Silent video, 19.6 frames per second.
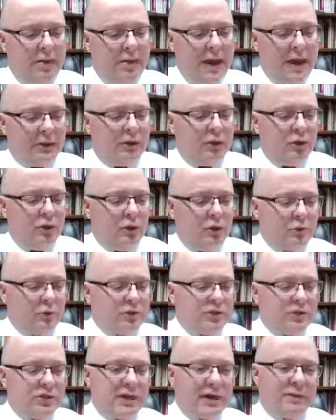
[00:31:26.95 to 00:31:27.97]

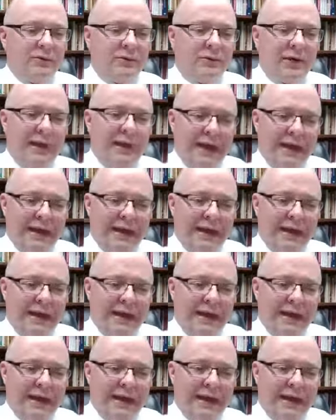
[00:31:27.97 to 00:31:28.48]
Matthew chapter